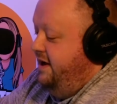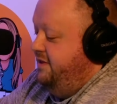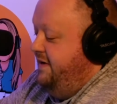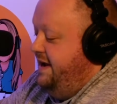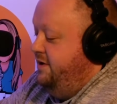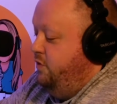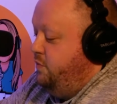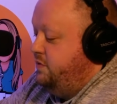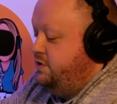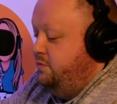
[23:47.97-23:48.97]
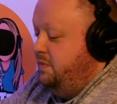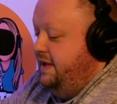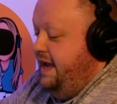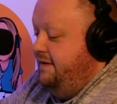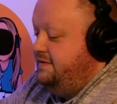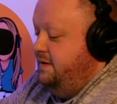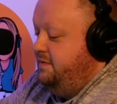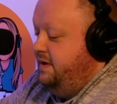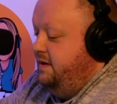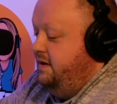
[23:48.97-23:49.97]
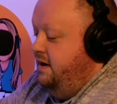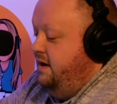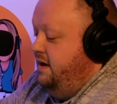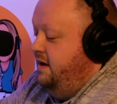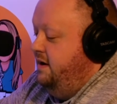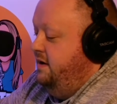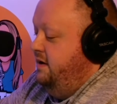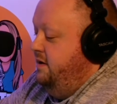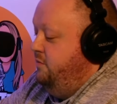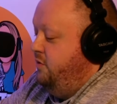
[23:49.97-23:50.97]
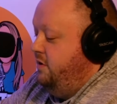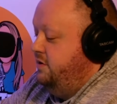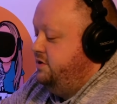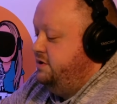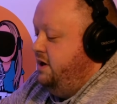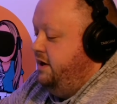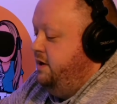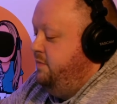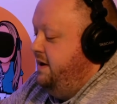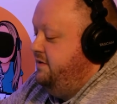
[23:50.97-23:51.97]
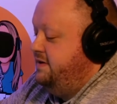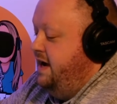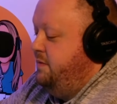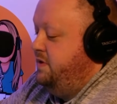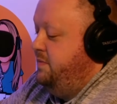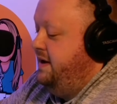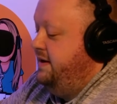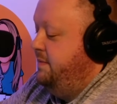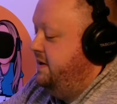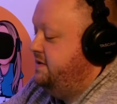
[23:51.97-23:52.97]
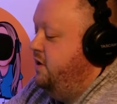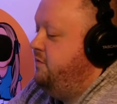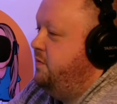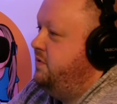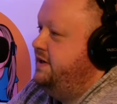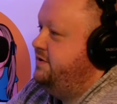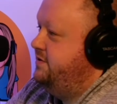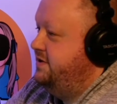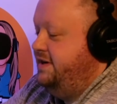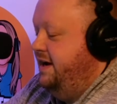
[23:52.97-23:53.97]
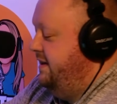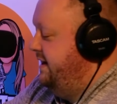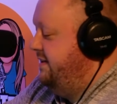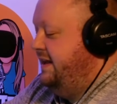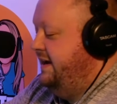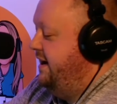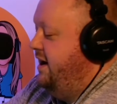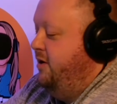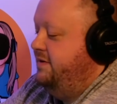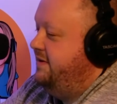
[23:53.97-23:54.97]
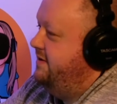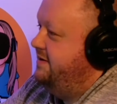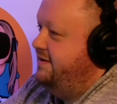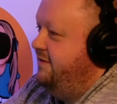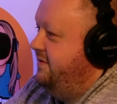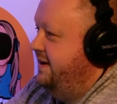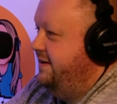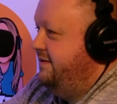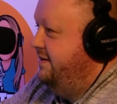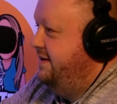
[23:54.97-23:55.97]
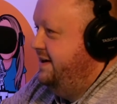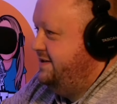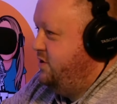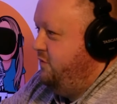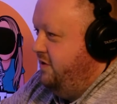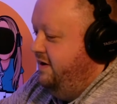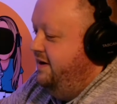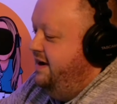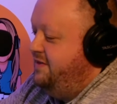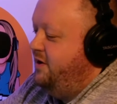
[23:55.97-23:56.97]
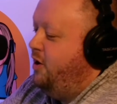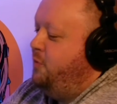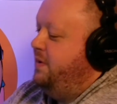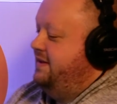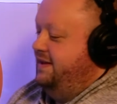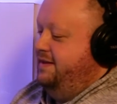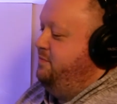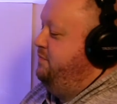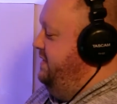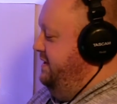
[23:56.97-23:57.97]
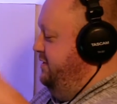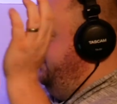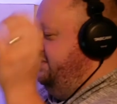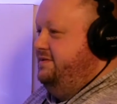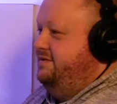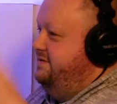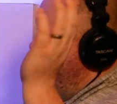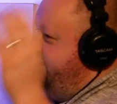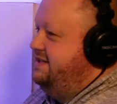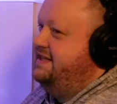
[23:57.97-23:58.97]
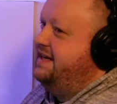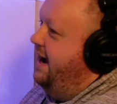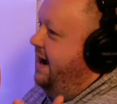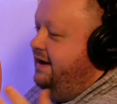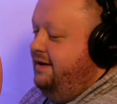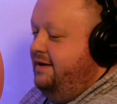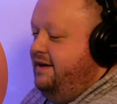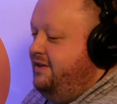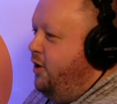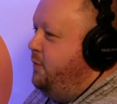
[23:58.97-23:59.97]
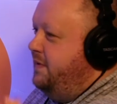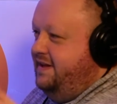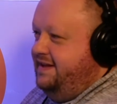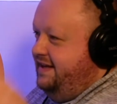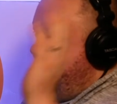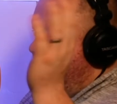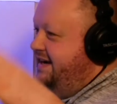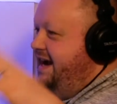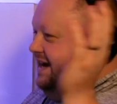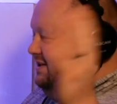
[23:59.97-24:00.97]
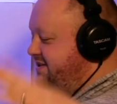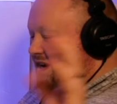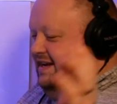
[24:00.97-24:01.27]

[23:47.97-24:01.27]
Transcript: Uh, the vandal will presumably have something. Uh, more urgent to occupy their time when the pandemic is over. Police are just kind of like letting it go until it, everything is over, and they're hoping that the, the dude just because it's a guy, they're hoping that the that the guy just